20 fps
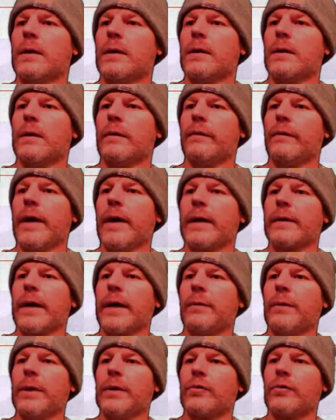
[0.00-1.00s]
the fact
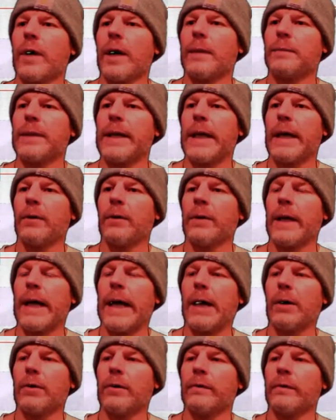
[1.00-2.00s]
that we dropped down
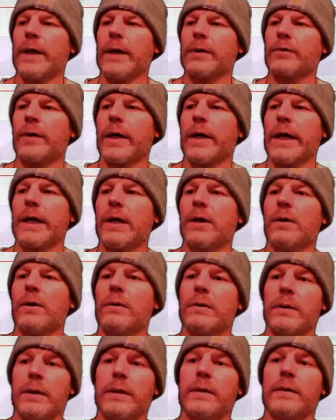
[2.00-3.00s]
out of that
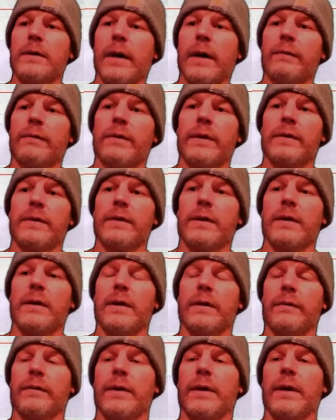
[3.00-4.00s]
triangle is definitely
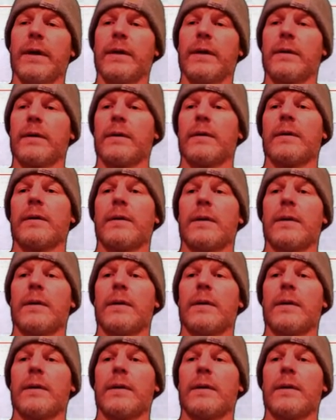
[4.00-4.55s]
significant.